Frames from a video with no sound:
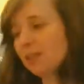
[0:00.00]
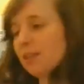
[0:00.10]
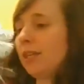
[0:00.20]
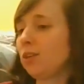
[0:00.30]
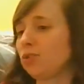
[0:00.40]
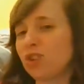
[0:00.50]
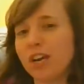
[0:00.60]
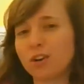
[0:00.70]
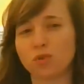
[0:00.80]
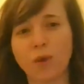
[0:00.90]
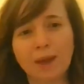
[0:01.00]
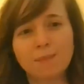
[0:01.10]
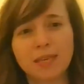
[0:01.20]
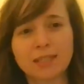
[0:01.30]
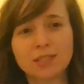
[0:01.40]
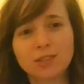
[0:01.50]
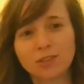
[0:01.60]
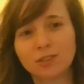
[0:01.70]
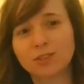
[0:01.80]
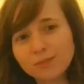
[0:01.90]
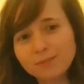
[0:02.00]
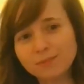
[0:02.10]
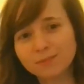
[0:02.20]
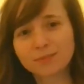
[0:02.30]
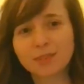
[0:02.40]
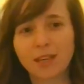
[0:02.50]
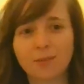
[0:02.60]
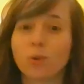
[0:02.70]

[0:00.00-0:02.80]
Like you're trying to grab things to you, okay?